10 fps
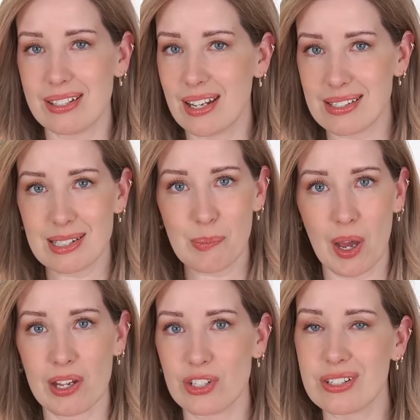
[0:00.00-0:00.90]
It doesn't
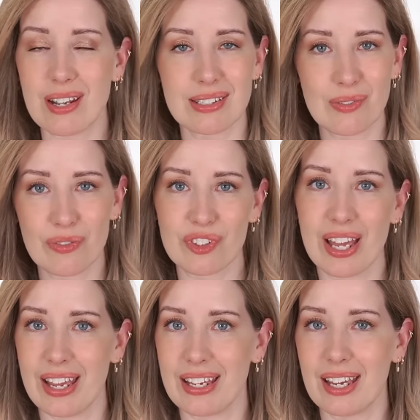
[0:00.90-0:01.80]
smudge, it doesn't
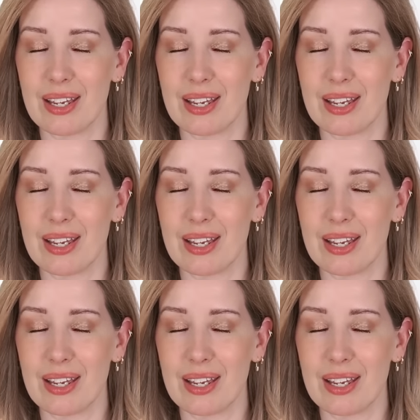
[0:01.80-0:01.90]
flake,